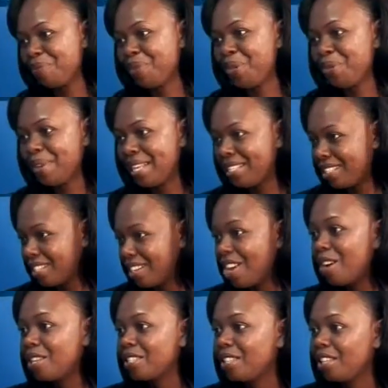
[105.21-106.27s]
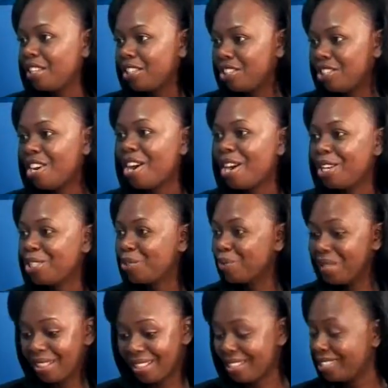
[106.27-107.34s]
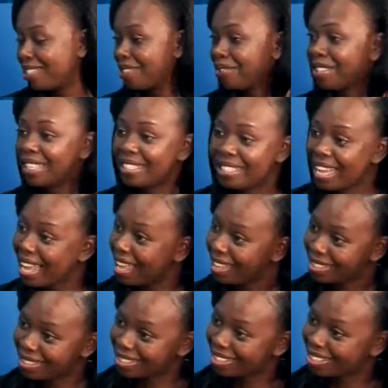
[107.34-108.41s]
you as a counselor charged with this great task?